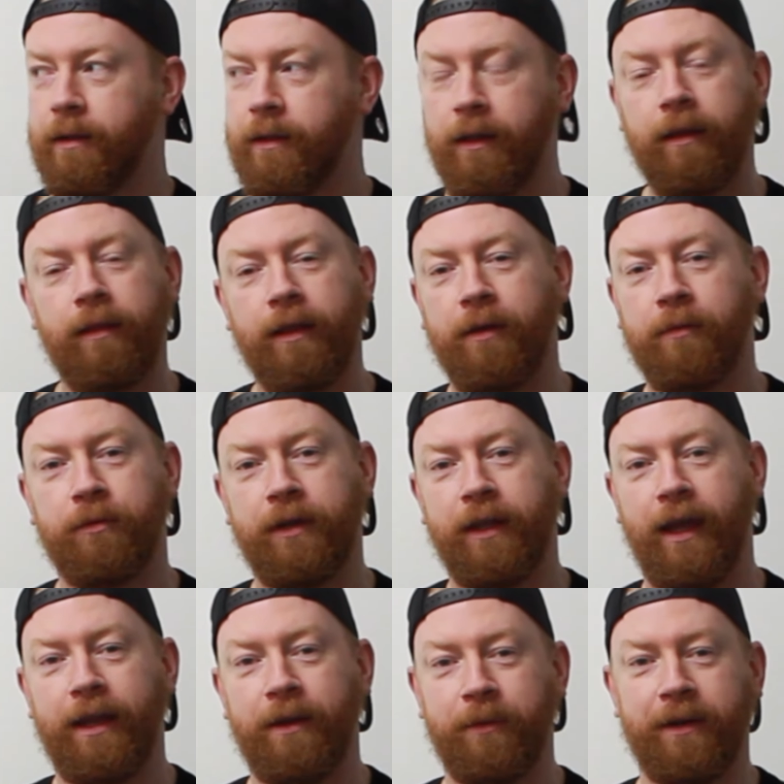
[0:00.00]
Didn't think I was going to
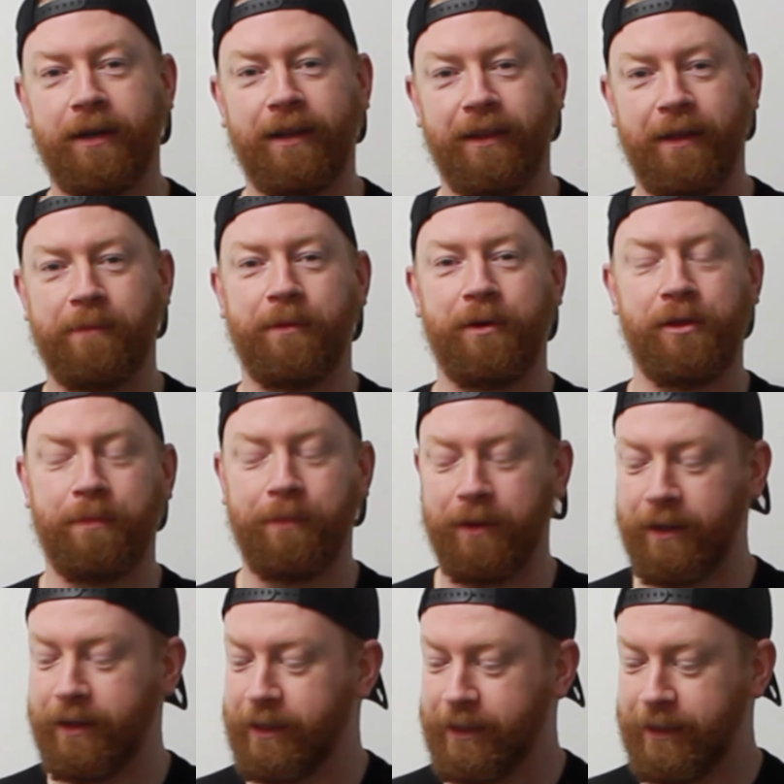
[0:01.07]
get anywhere near that much,
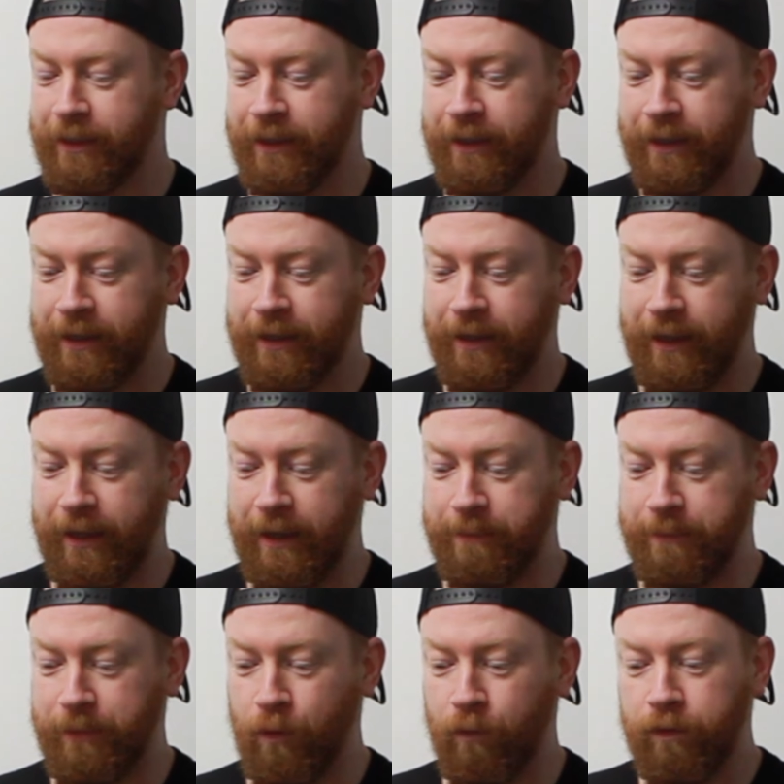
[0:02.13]
but
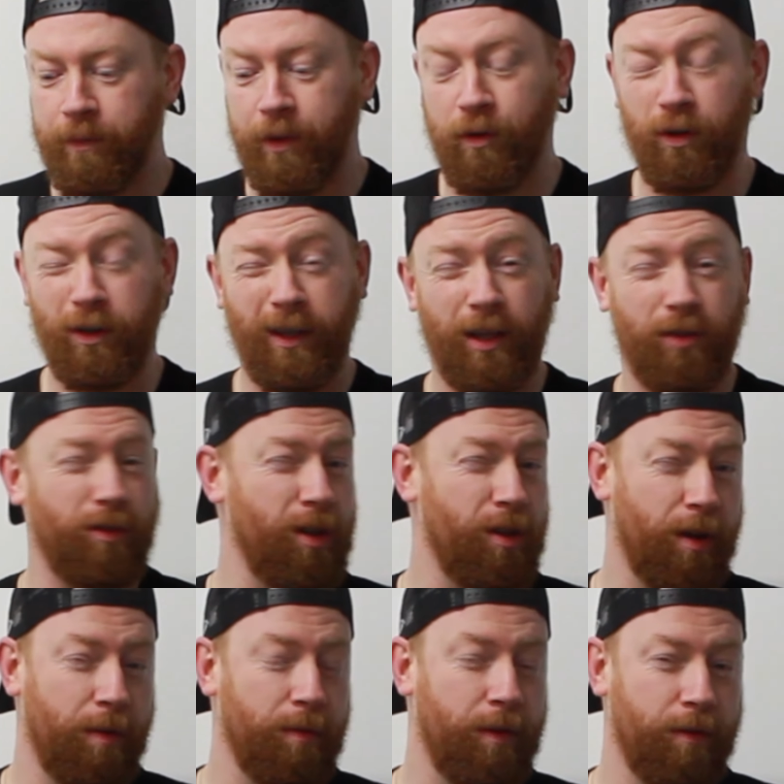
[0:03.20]
hopefully my content's
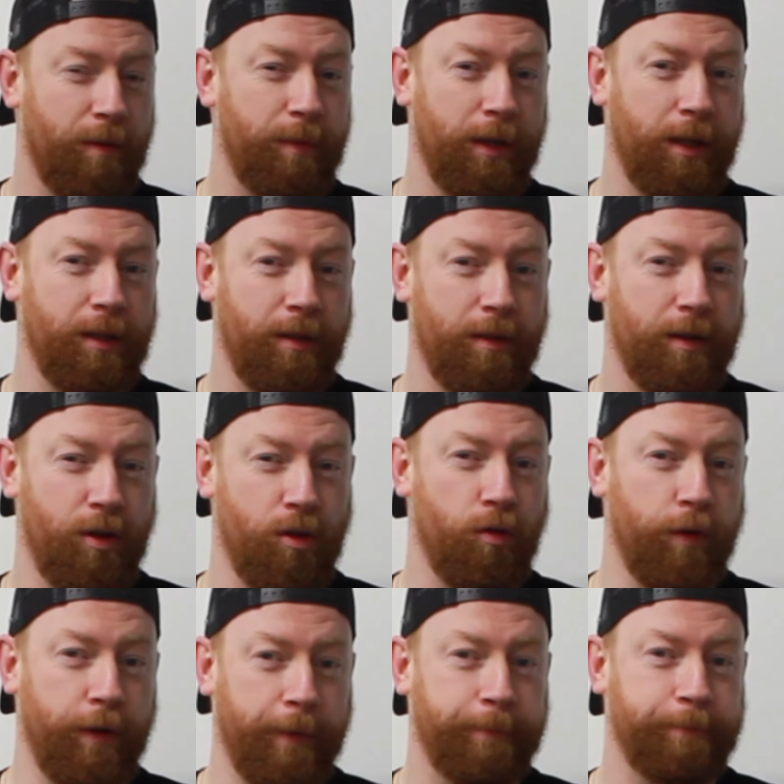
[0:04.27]
reaching out to some of you and you are
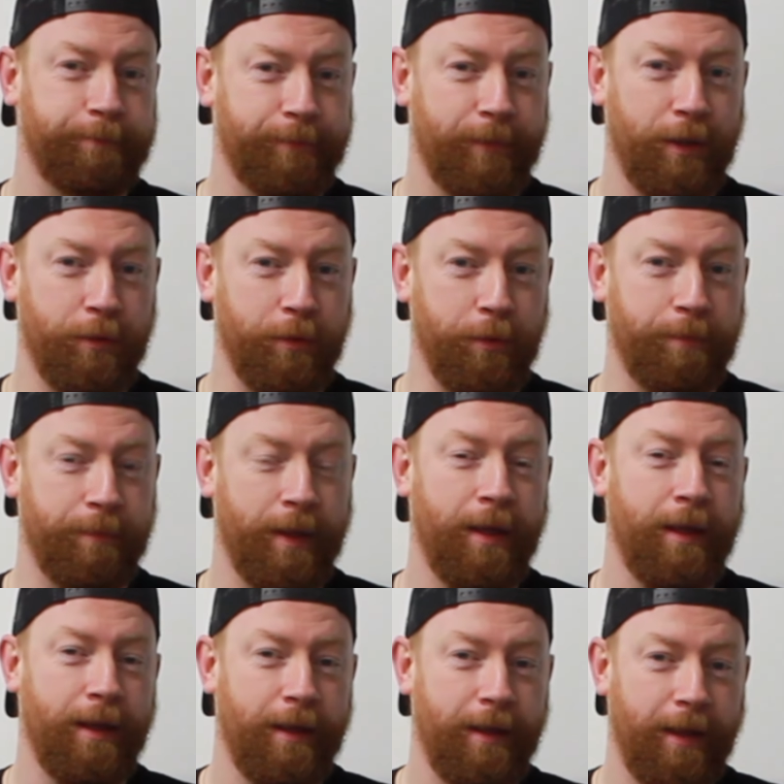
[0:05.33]
enjoying it. So
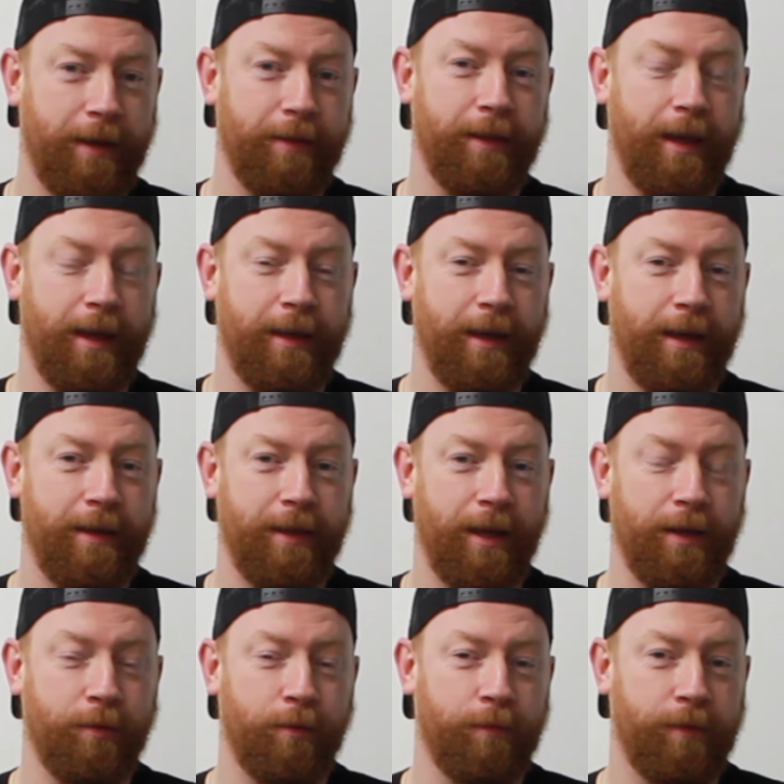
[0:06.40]
thanks again, guys,
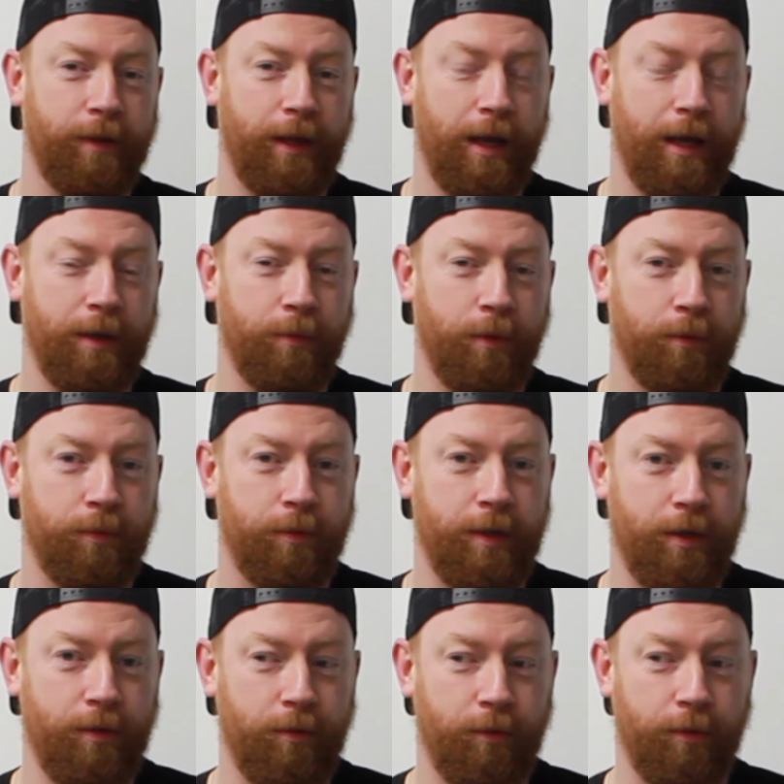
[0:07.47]
and hopefully I will
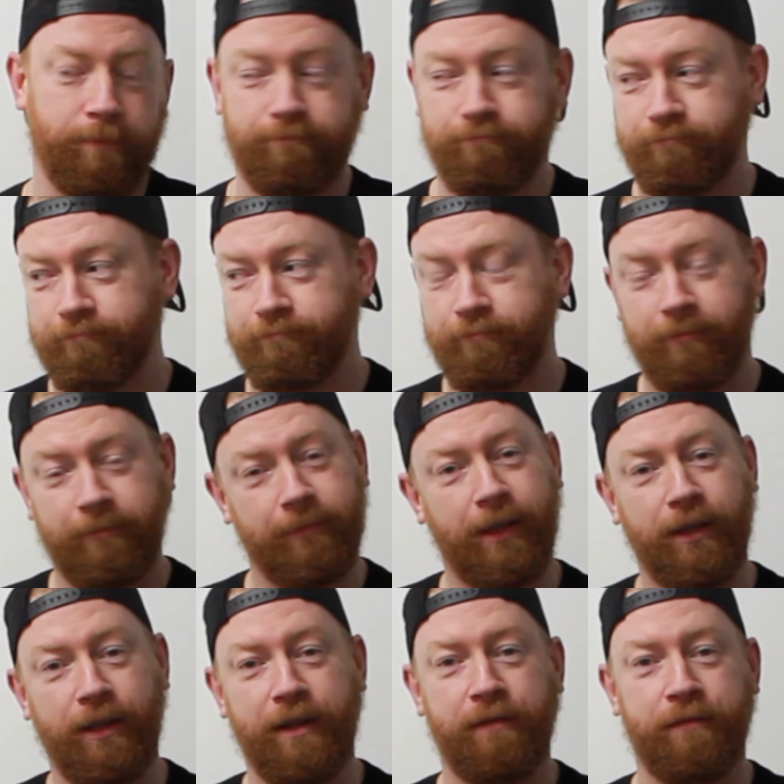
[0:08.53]
see you
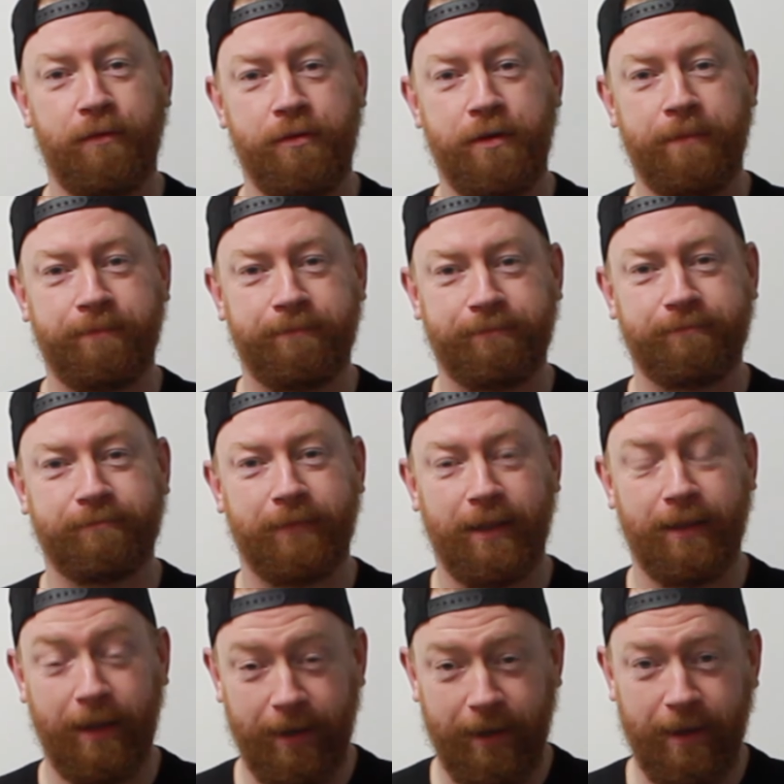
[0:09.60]
in the near future.
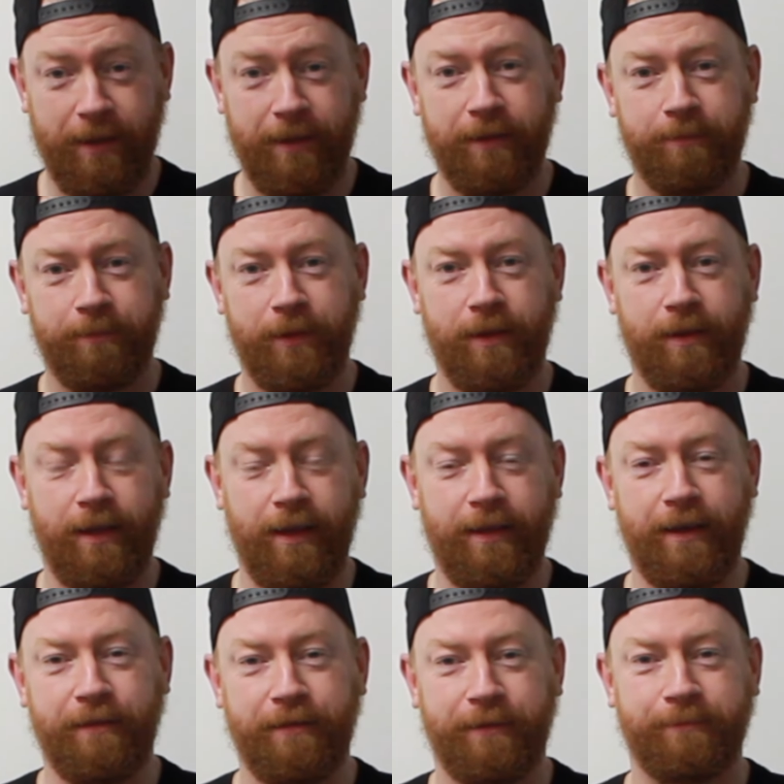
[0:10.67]
Take care and stay
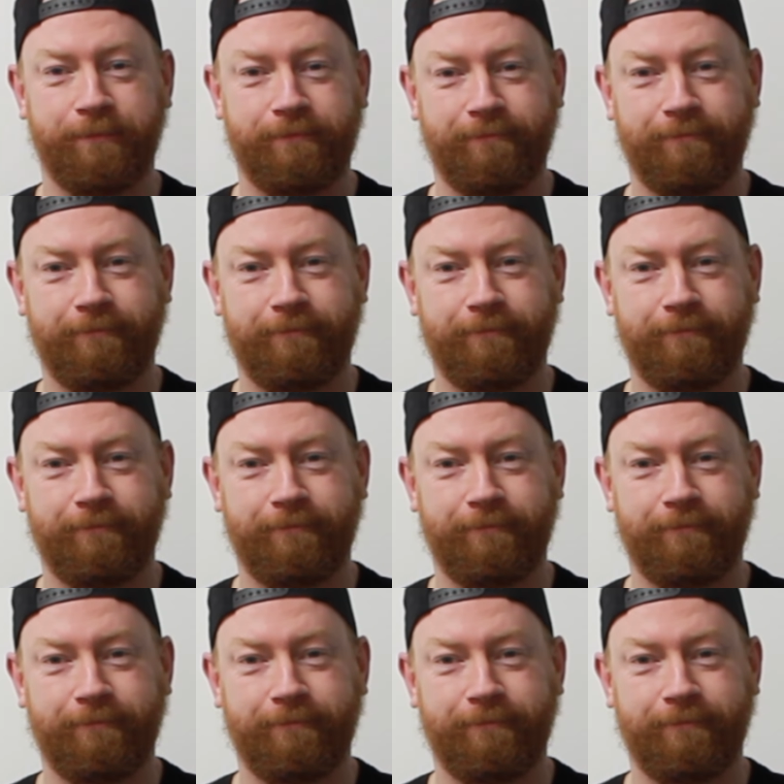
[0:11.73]
safe.